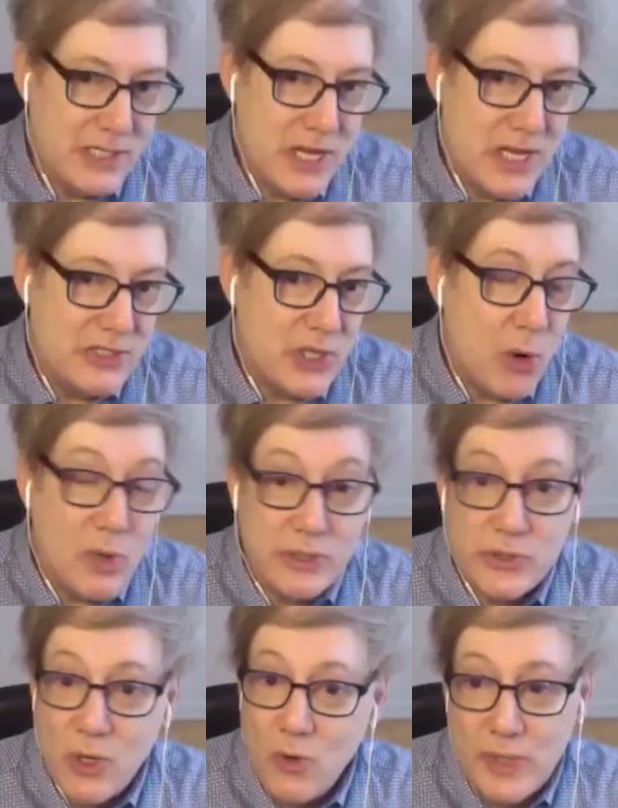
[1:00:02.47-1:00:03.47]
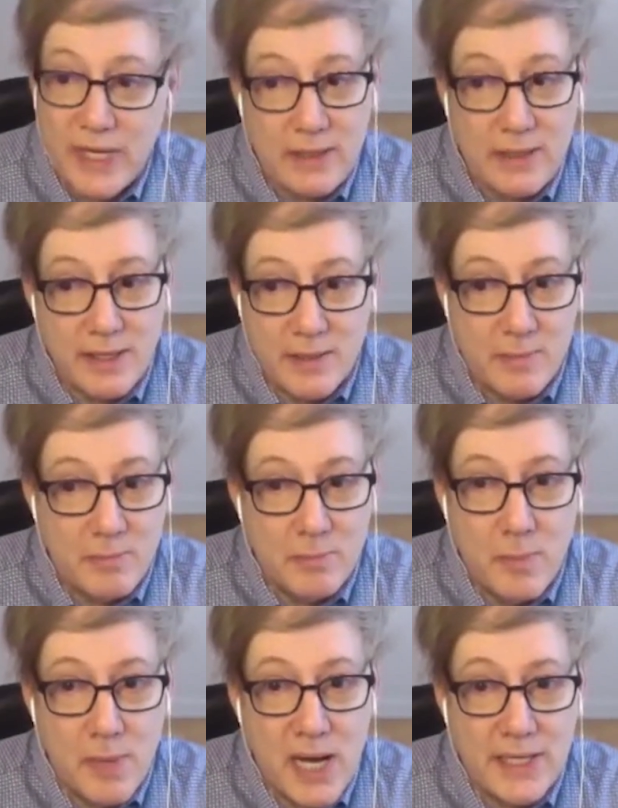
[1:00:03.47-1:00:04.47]
So
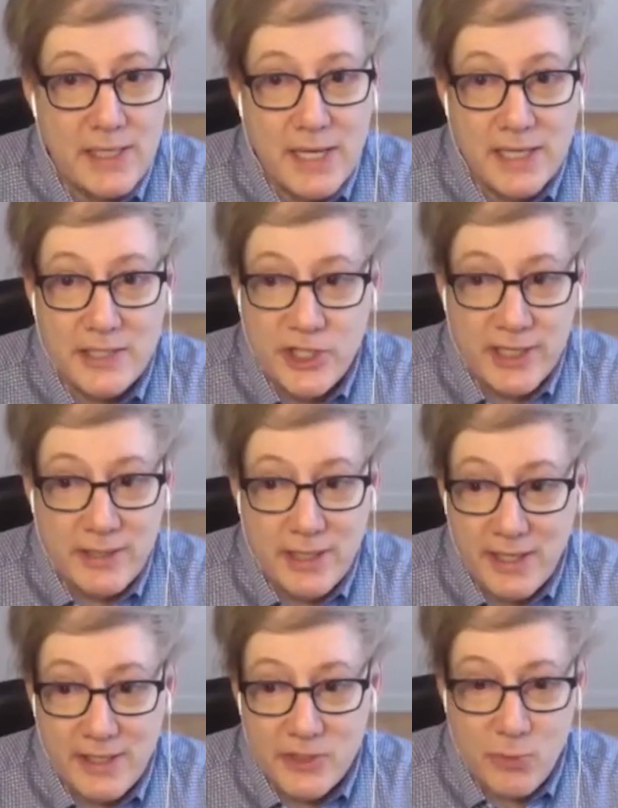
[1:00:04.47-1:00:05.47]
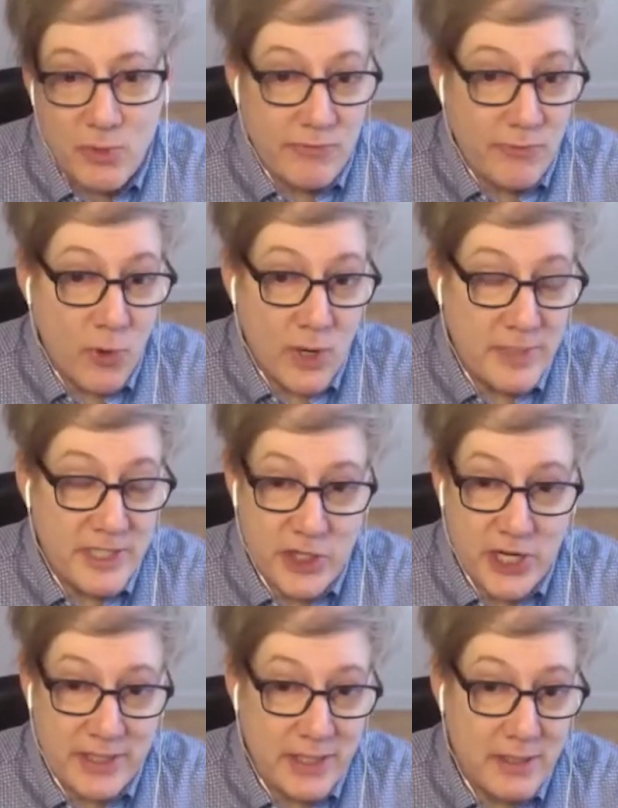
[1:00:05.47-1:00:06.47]
my agenda is a reform
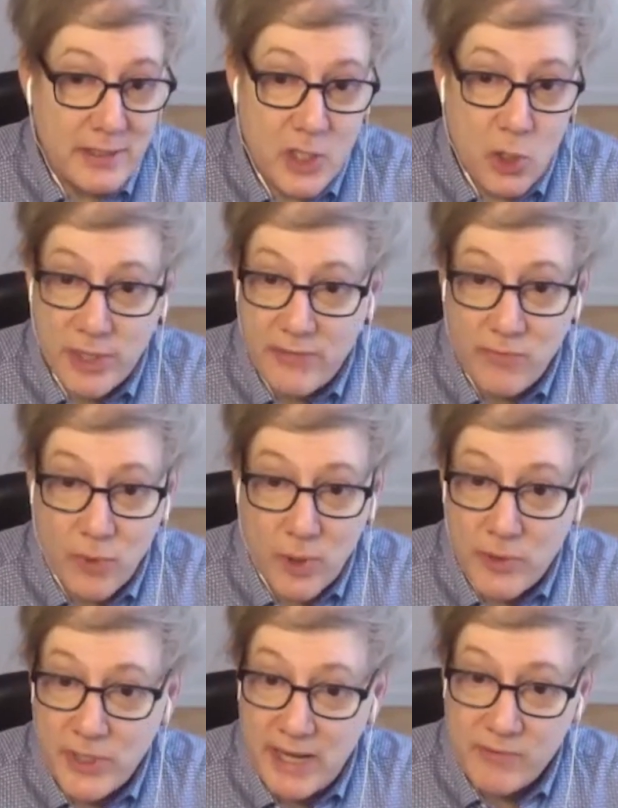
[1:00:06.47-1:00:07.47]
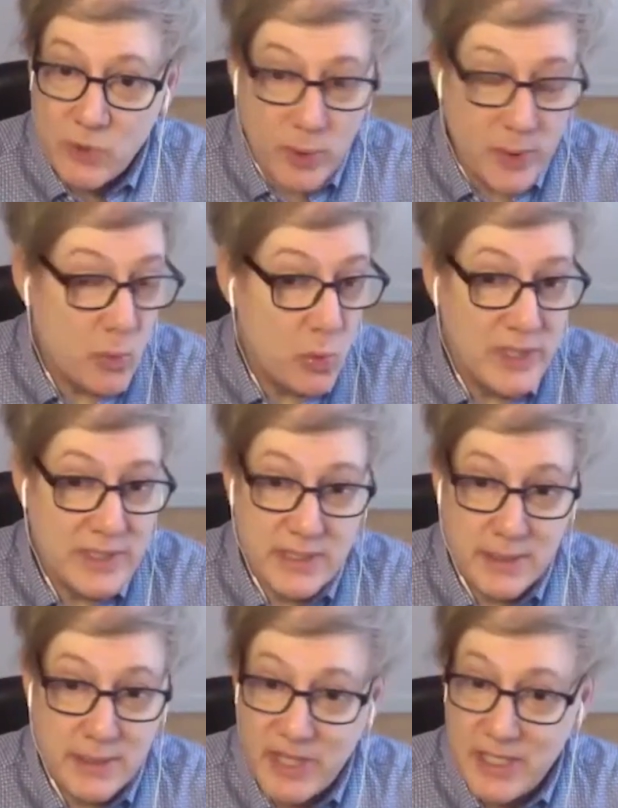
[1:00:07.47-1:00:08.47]
agenda going forward after we win
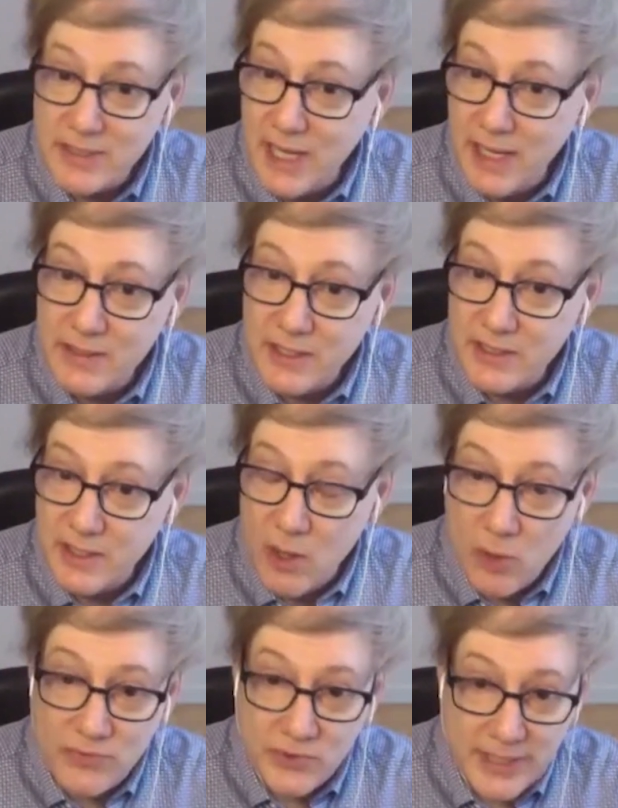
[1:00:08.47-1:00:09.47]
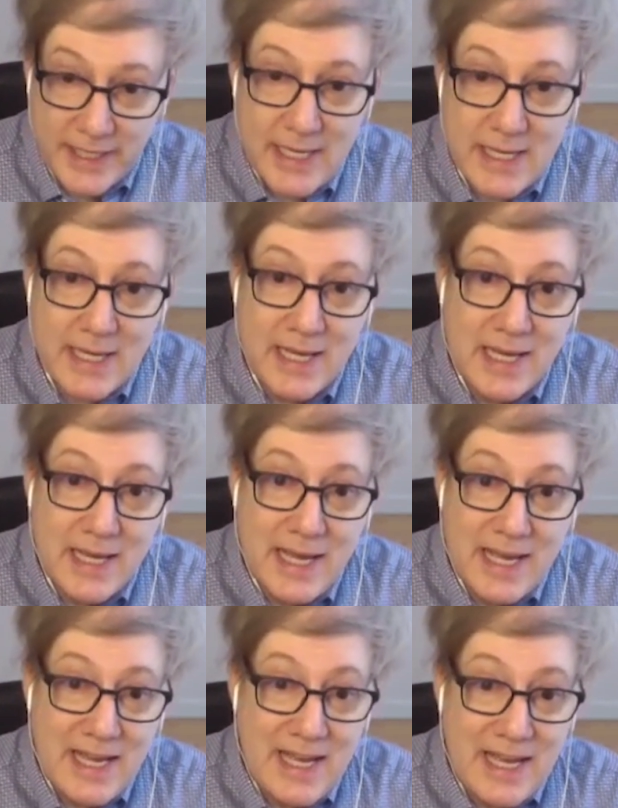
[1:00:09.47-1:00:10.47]
some of these cases and hopefully
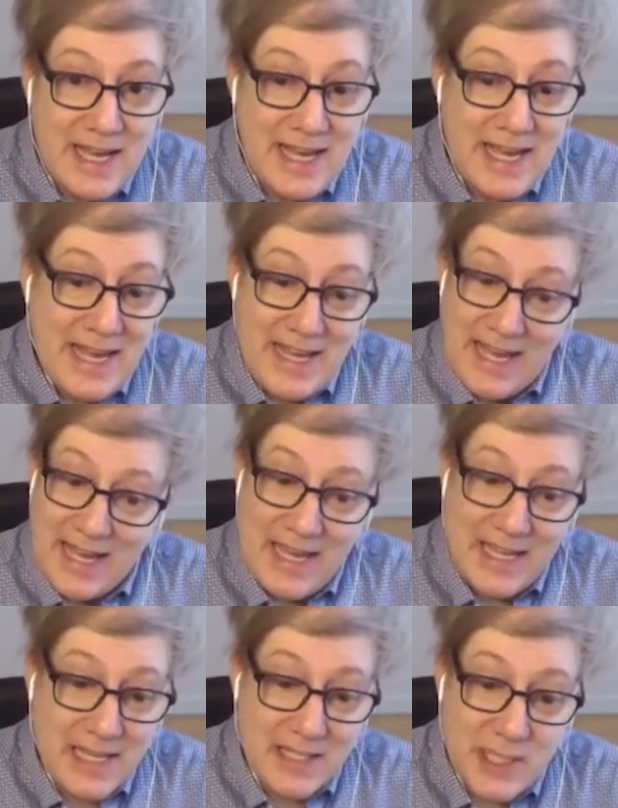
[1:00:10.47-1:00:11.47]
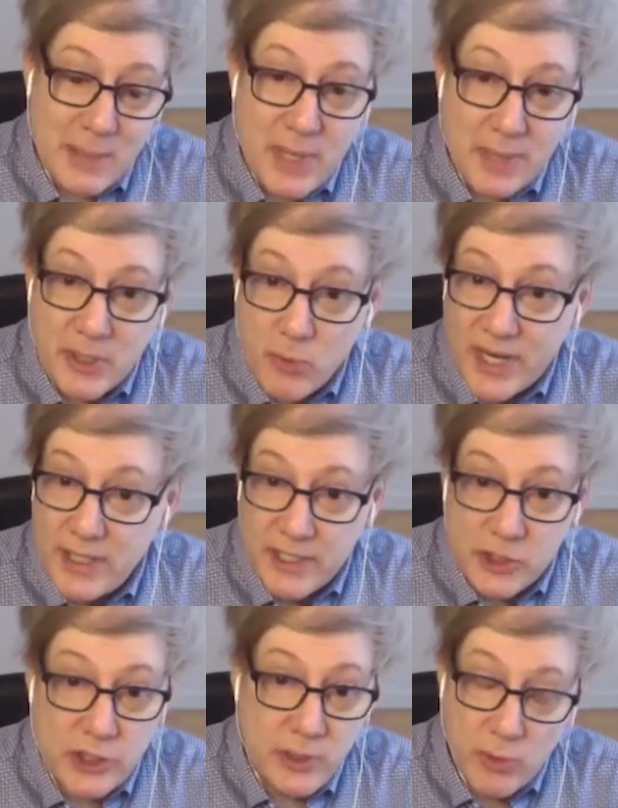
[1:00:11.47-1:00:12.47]
get some public
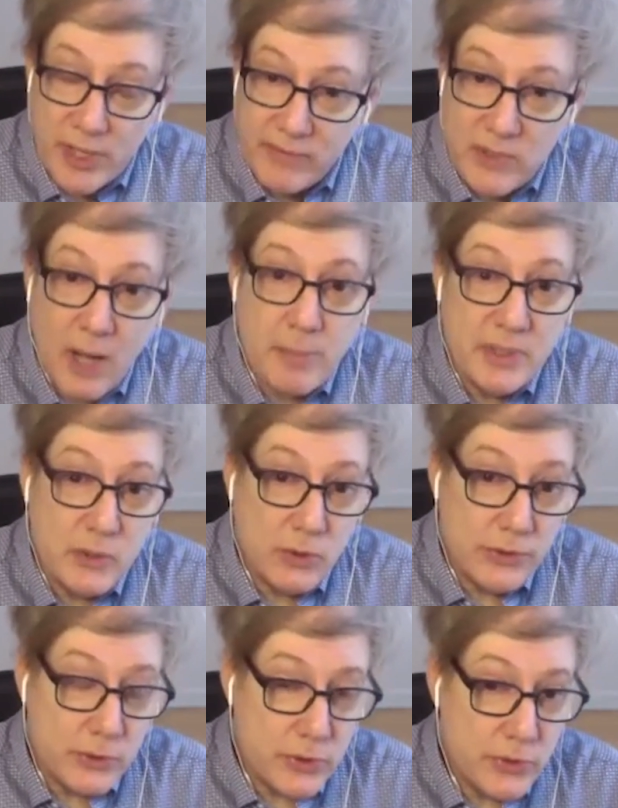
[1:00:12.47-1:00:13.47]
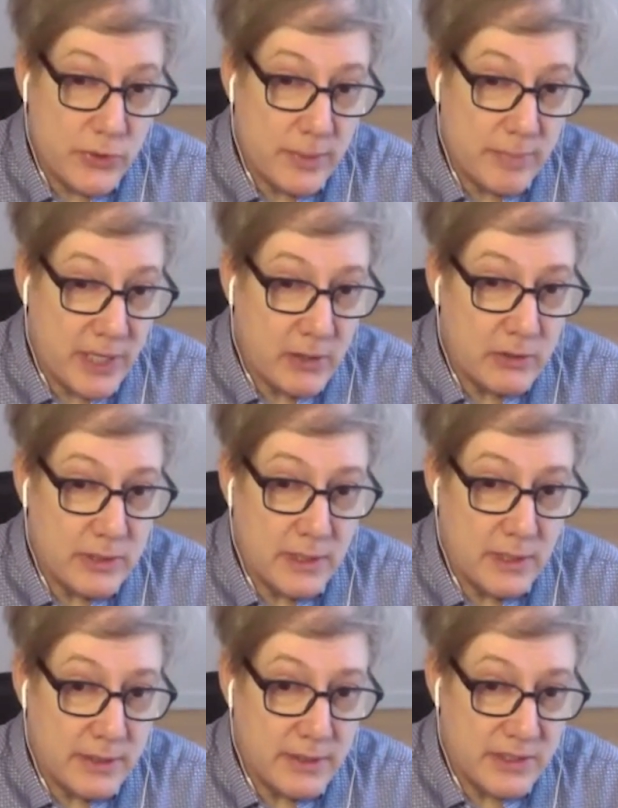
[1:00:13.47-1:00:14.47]
recognition that we have not been told the truth about
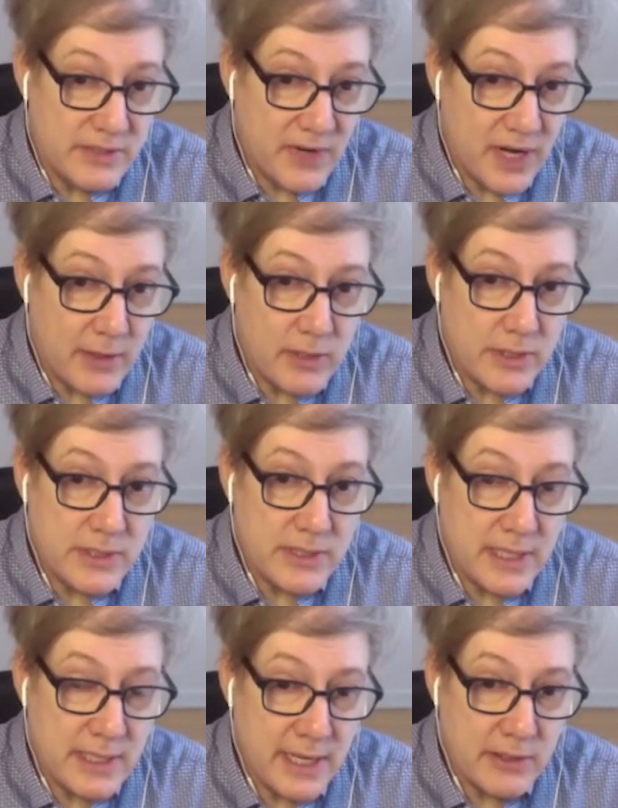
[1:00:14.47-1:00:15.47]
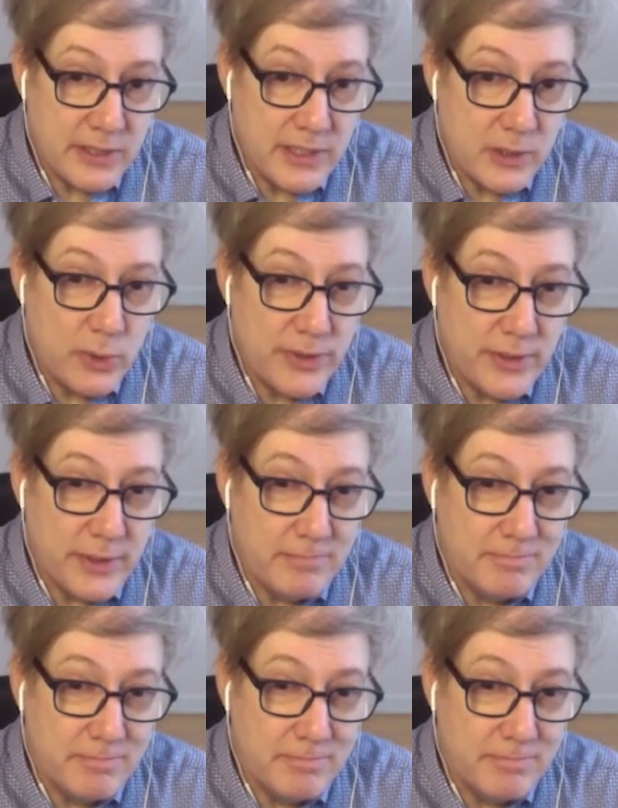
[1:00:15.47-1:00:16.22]
this virus and how to deal with it.